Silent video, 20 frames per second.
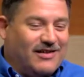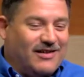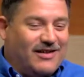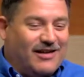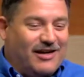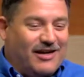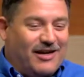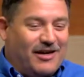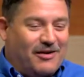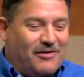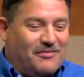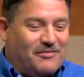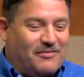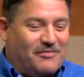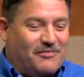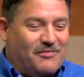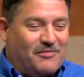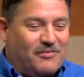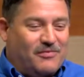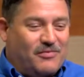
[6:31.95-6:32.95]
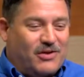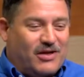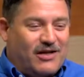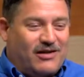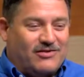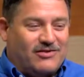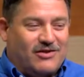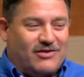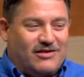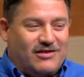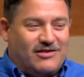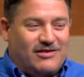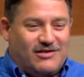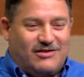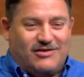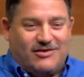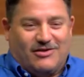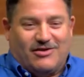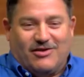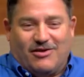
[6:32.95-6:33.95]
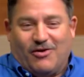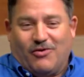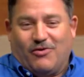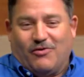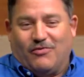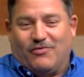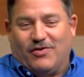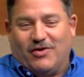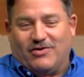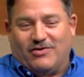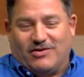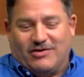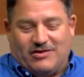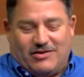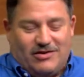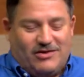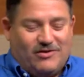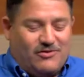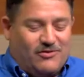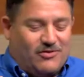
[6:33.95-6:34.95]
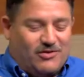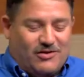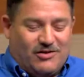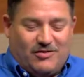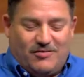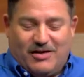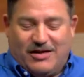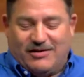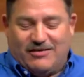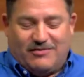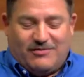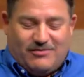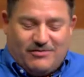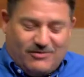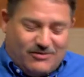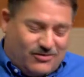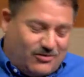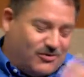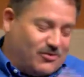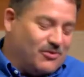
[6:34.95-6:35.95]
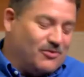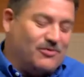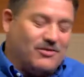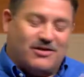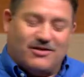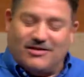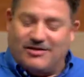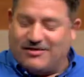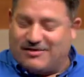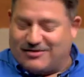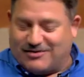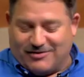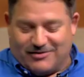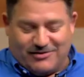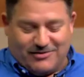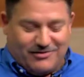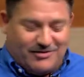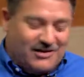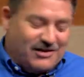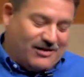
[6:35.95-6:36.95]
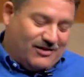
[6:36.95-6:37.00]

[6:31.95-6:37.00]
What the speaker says: But also your whole focus, you don't worry about schoolwork or